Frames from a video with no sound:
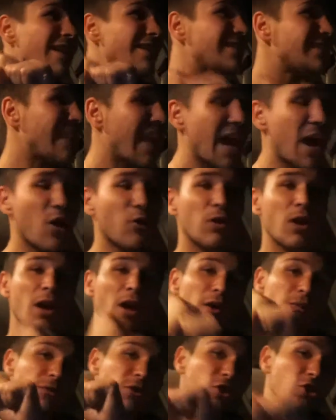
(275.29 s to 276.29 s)
down
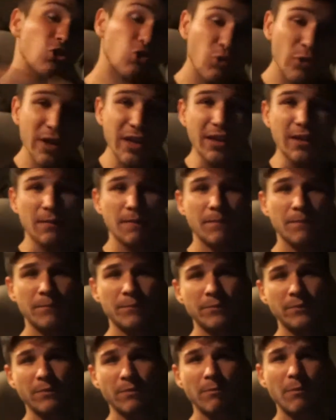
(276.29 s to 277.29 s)
the tree,
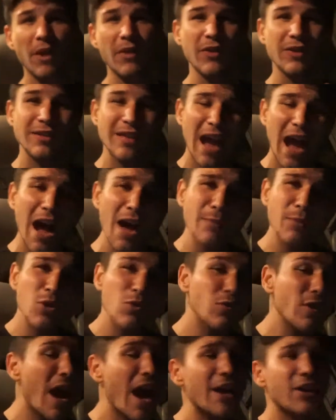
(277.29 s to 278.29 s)
by the time you
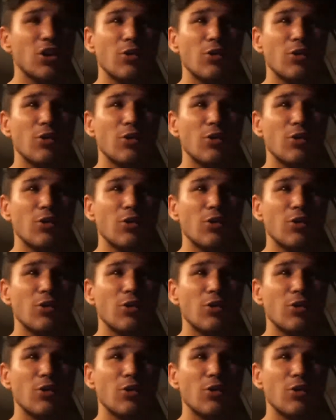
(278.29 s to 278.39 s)
die, no